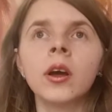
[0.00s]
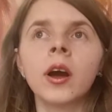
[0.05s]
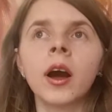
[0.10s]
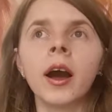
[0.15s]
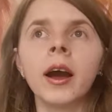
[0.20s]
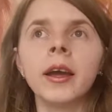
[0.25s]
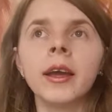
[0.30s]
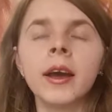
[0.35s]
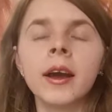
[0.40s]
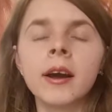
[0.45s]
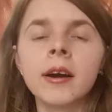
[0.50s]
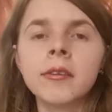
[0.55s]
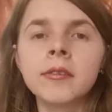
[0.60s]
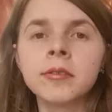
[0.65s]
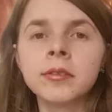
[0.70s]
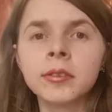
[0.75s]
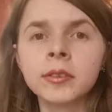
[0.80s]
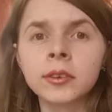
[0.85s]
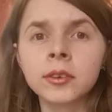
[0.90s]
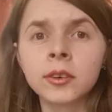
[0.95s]
I have
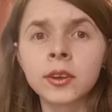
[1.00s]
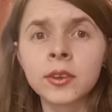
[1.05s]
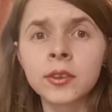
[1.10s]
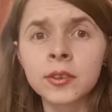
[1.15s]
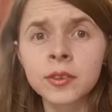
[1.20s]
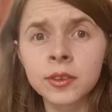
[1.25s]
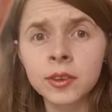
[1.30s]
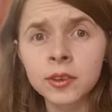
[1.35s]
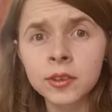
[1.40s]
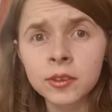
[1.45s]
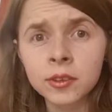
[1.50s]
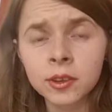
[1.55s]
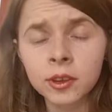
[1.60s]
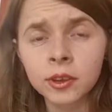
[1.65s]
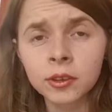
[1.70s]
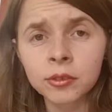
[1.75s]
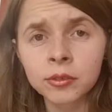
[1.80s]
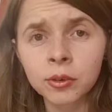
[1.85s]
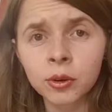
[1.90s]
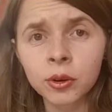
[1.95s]

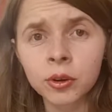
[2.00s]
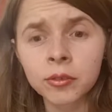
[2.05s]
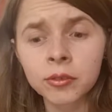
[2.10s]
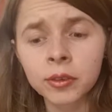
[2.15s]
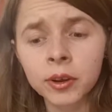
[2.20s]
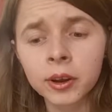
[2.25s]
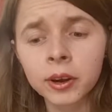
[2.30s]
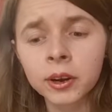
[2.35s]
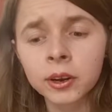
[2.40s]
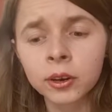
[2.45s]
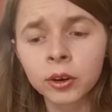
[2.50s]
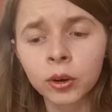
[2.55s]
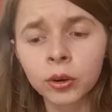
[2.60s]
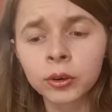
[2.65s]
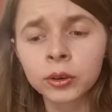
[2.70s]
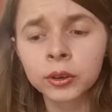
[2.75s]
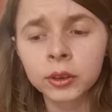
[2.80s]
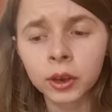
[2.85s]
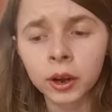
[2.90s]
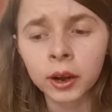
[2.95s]
resisted for a very
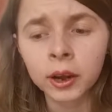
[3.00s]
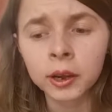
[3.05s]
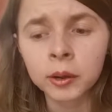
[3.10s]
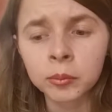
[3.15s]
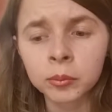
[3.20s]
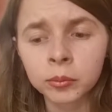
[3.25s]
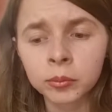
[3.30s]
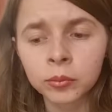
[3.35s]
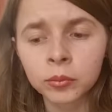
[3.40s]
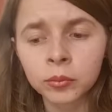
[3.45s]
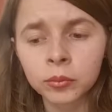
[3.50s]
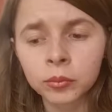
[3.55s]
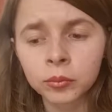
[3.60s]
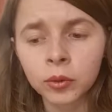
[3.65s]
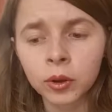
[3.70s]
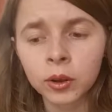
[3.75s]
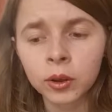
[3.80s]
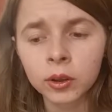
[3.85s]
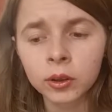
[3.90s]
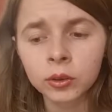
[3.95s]
long time
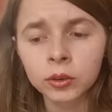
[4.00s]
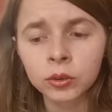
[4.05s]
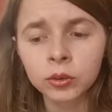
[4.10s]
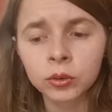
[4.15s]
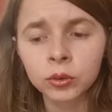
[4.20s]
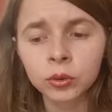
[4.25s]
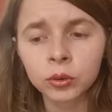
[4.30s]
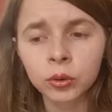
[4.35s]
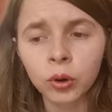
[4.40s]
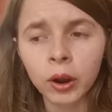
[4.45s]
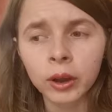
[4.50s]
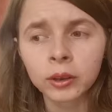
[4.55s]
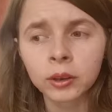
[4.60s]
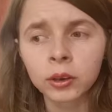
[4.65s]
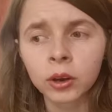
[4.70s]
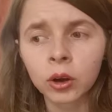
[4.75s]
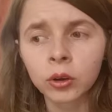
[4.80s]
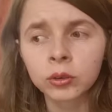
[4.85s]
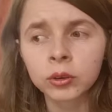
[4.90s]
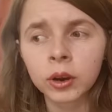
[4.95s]
to write an
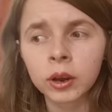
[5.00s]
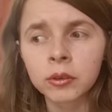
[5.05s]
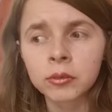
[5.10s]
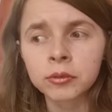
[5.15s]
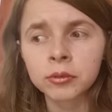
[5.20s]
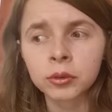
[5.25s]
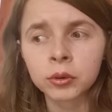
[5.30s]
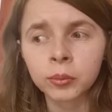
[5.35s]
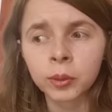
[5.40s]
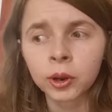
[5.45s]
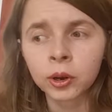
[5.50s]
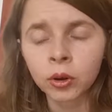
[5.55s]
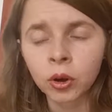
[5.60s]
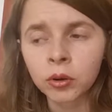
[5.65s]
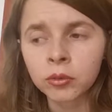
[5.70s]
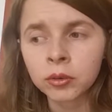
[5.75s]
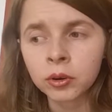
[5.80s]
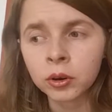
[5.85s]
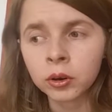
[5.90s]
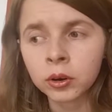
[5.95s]
outline for my
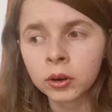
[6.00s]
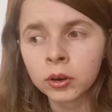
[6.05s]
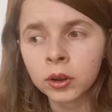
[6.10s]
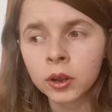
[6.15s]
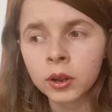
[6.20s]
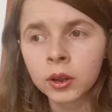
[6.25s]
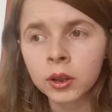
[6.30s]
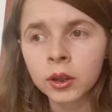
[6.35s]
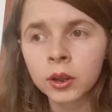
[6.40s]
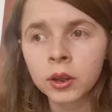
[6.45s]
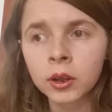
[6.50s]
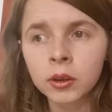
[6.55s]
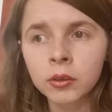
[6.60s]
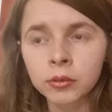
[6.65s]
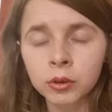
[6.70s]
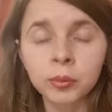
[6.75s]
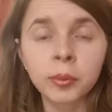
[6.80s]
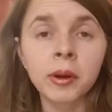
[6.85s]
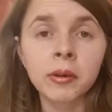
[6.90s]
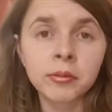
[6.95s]
novel,
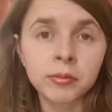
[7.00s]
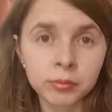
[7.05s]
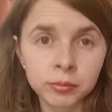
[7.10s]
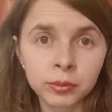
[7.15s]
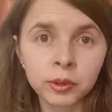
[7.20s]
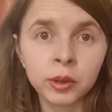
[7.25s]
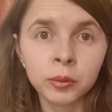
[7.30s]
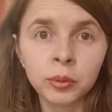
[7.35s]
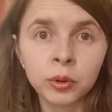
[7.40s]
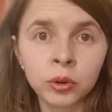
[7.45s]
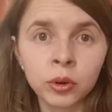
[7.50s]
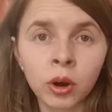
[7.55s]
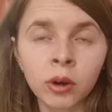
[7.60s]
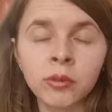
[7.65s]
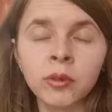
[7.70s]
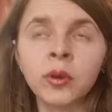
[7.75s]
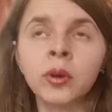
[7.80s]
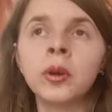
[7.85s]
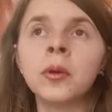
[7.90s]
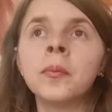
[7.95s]
for my debut
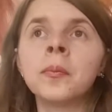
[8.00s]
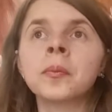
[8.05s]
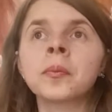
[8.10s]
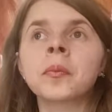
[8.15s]
novel.